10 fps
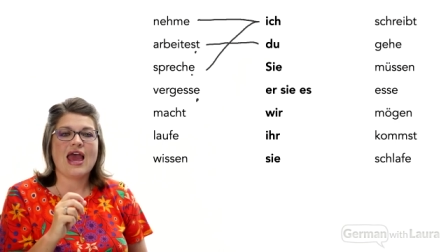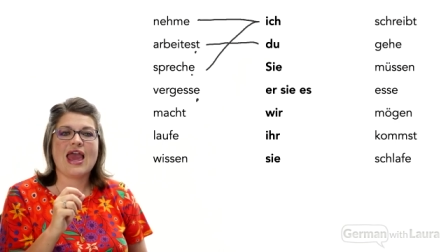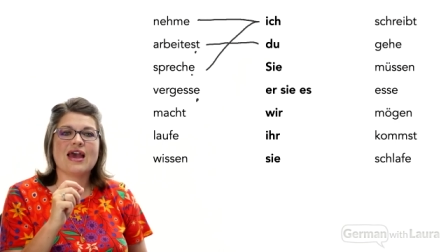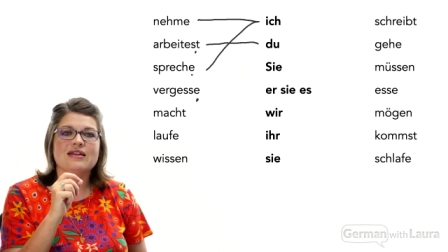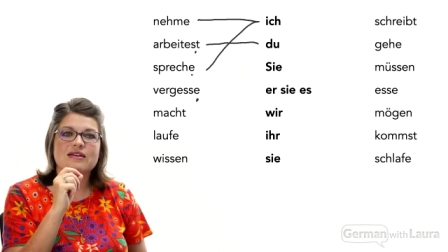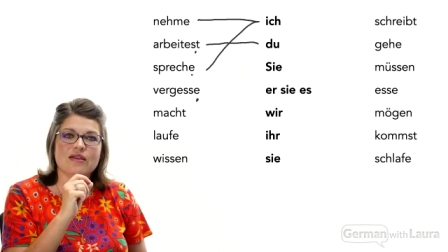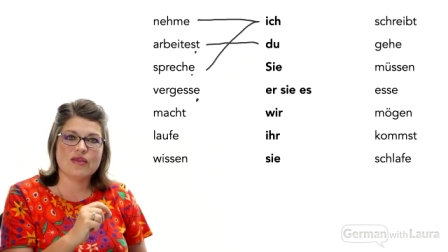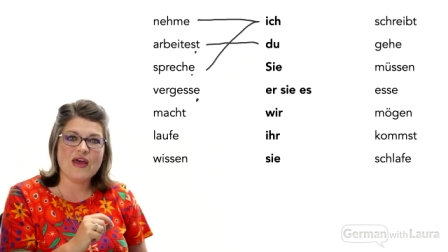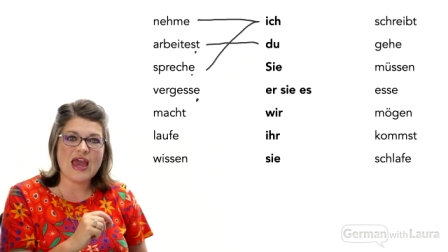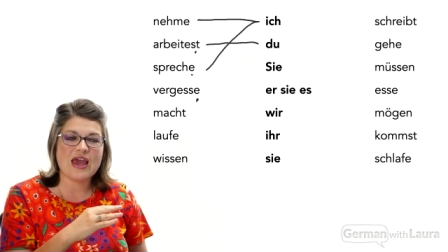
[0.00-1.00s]
and
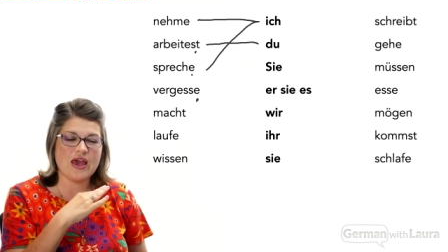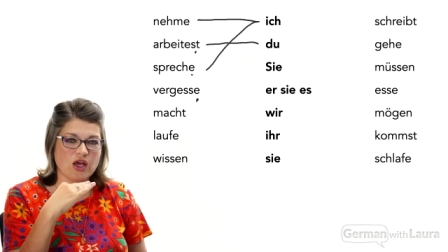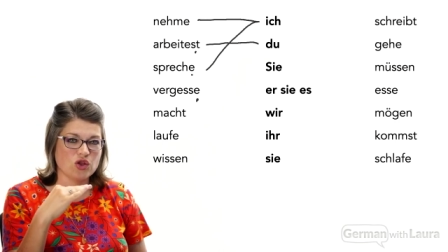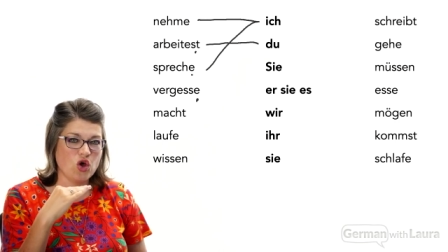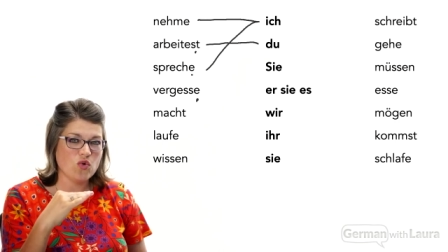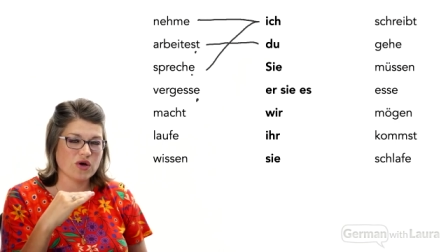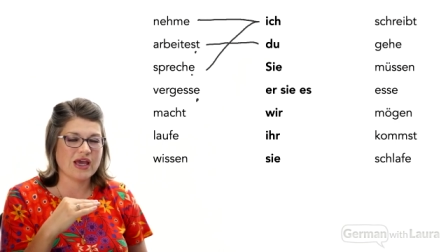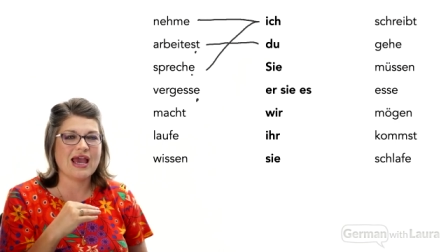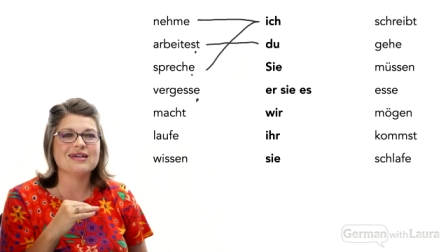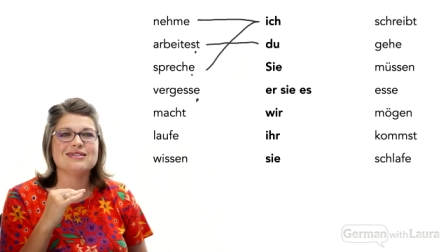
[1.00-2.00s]
they, a
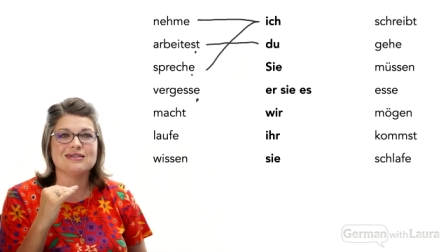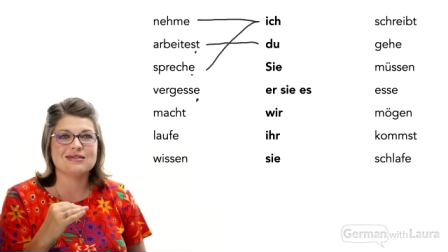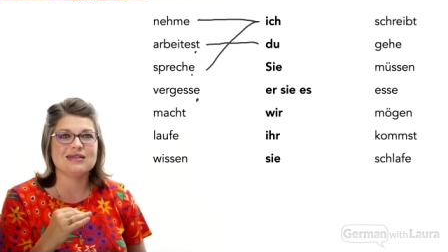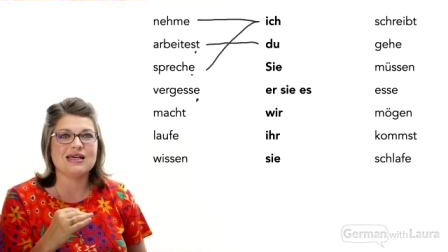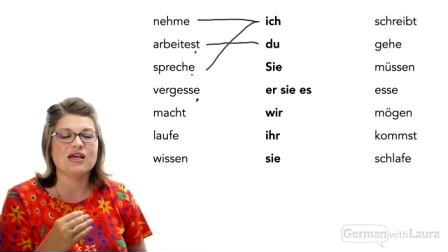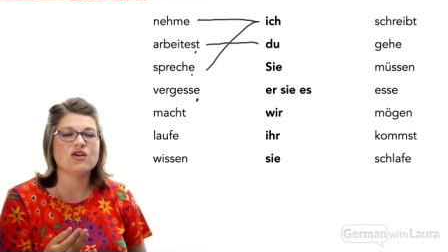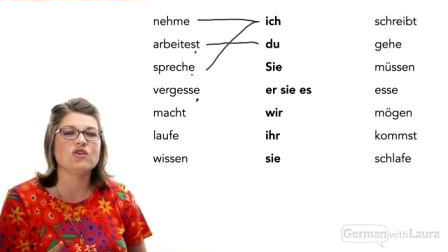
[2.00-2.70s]
lowercase z,